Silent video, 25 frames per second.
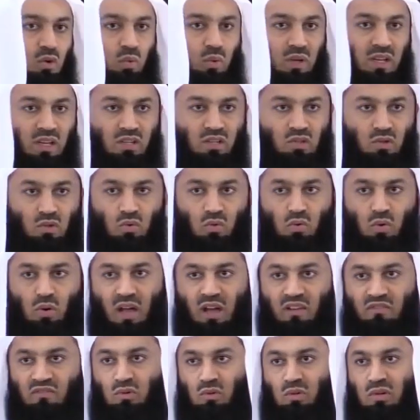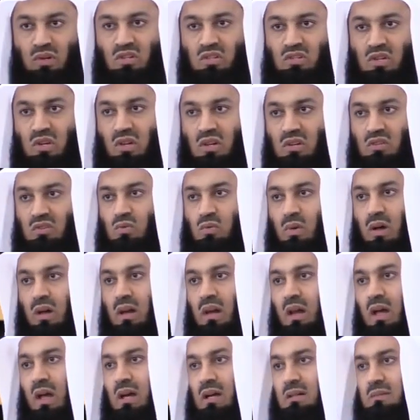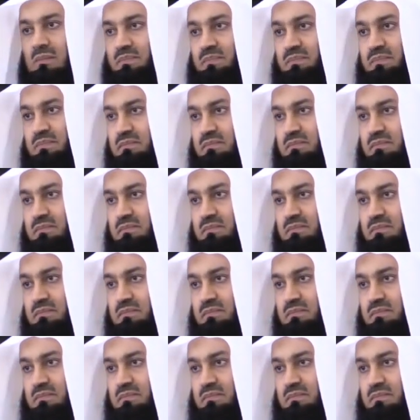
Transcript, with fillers: we too have to return to Allah.